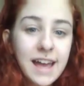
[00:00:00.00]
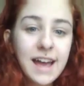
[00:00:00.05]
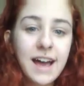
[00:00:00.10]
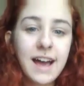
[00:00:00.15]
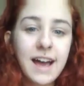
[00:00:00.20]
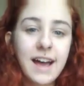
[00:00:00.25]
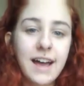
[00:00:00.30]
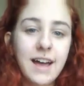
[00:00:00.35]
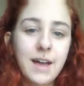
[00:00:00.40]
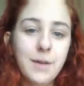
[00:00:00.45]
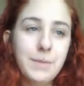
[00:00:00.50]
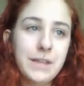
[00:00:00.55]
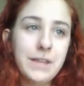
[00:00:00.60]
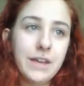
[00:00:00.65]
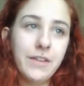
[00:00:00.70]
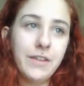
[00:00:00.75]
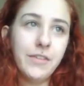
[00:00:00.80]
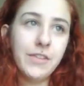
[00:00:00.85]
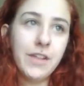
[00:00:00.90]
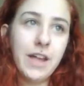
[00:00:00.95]

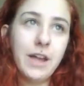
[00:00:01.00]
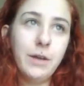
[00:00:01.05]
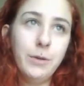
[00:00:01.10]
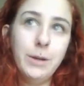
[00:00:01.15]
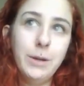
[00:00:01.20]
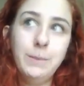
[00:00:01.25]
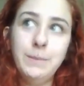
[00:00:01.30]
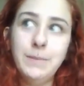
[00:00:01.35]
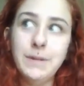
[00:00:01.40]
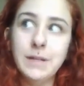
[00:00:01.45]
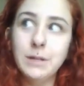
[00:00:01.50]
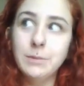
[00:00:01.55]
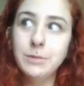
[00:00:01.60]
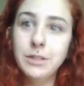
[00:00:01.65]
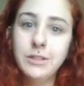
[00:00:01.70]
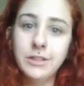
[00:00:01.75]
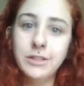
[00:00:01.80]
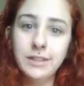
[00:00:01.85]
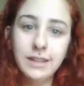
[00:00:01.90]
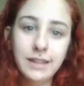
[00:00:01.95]
because I wouldn't be able
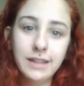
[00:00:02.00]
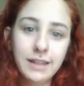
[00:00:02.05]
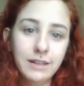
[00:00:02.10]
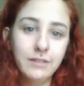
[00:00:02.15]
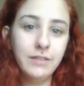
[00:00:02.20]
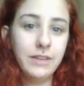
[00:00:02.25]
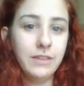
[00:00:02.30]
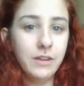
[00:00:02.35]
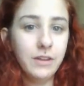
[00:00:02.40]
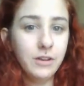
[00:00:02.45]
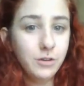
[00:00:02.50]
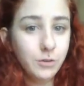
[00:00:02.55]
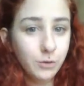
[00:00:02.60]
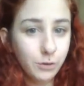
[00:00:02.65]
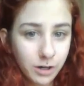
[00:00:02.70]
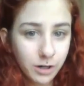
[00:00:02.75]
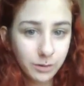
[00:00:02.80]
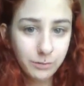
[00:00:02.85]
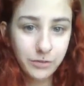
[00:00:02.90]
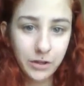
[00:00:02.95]
to live in the
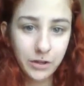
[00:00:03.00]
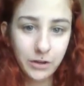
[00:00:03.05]
dorms.